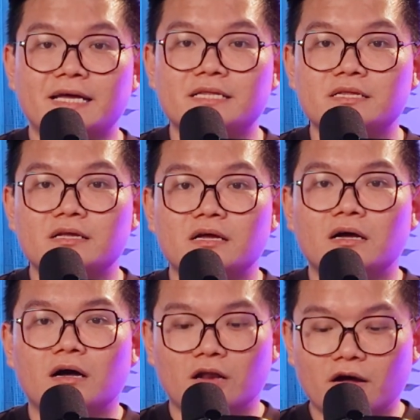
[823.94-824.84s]
then,
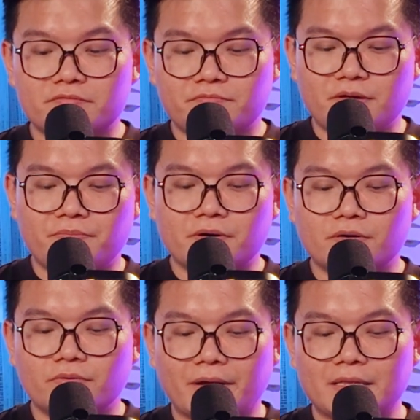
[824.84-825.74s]
a lot of
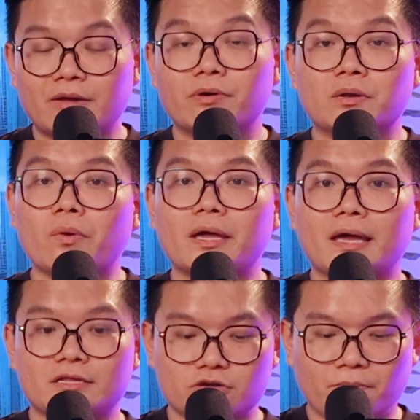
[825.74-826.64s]
people, when they were
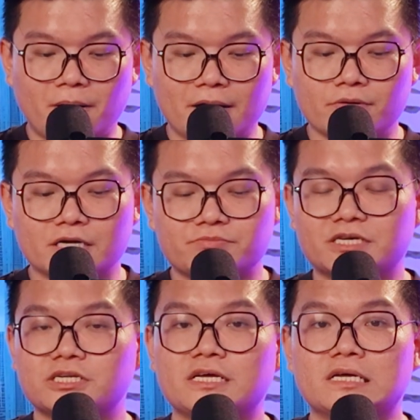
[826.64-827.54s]
looking at Toa Payoh
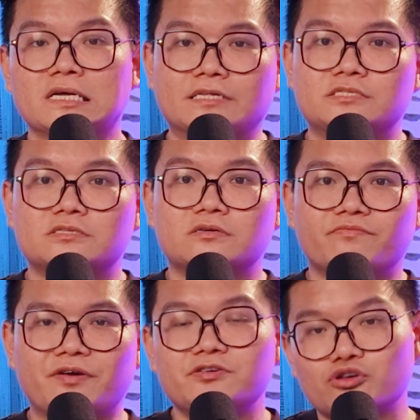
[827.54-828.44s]
especially, it's
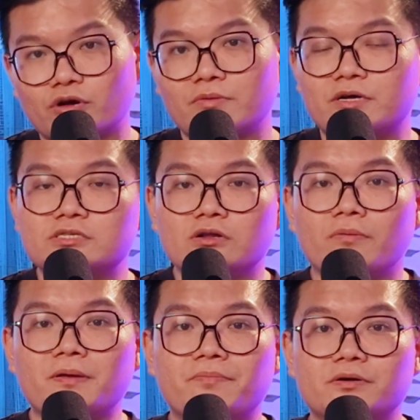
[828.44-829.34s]
very shocking because a lot
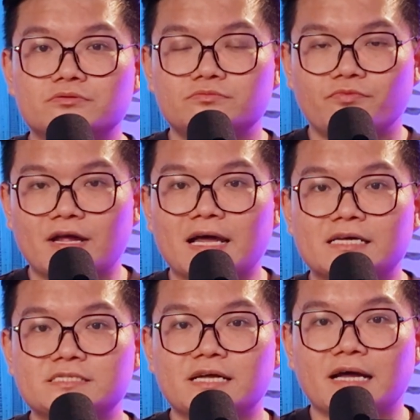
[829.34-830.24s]
of people
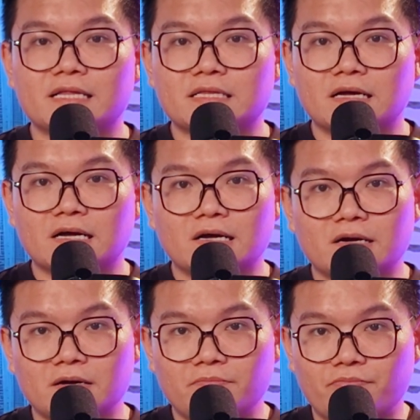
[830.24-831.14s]
realized that
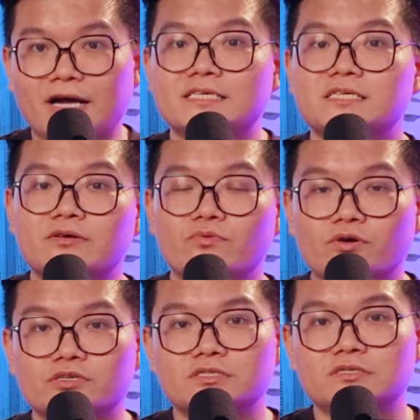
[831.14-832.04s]
the pricing
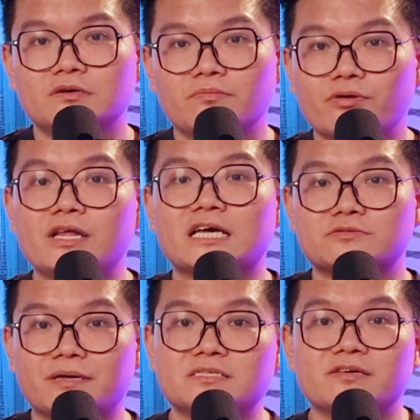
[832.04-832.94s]
was pretty
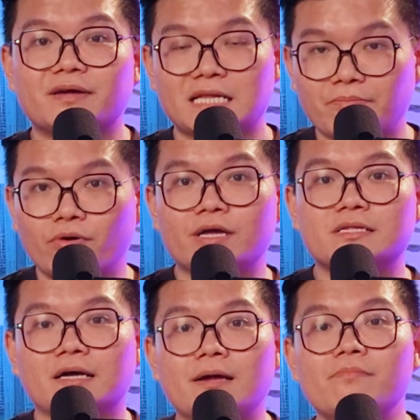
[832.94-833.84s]
expensive at that point
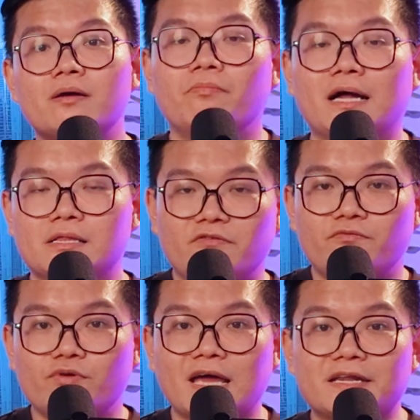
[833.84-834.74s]
in time. But
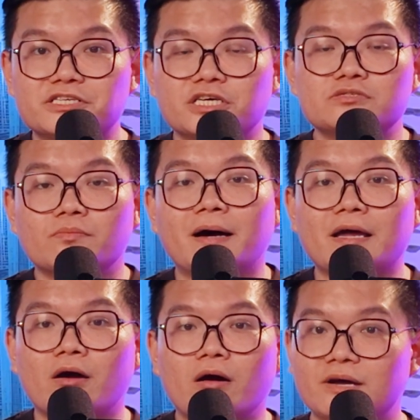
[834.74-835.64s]
if we had the chance to
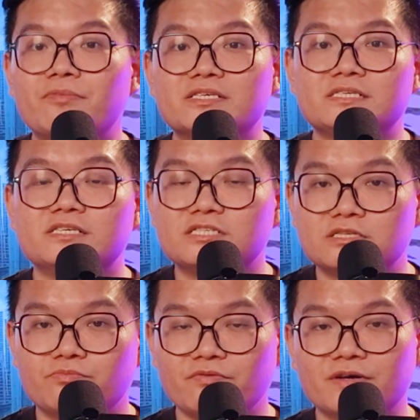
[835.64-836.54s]
buy Gem
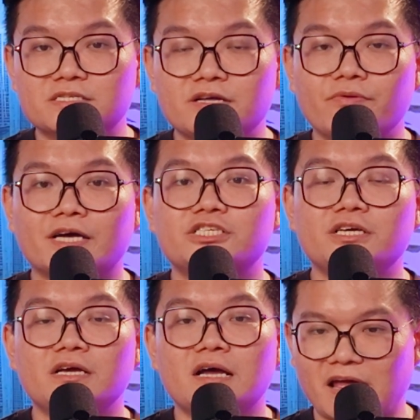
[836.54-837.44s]
Residences previously, we're
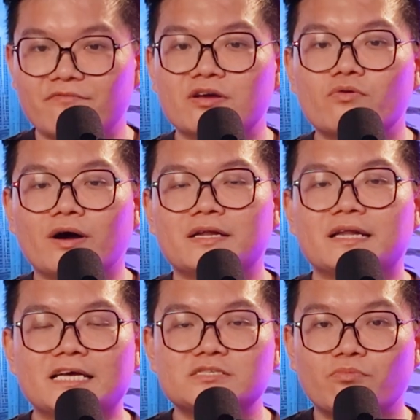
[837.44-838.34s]
actually having quite a
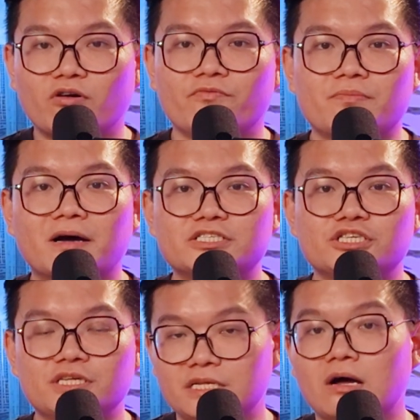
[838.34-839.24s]
nice profit
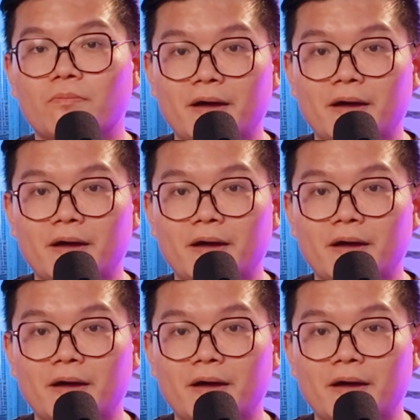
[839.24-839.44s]
margin in our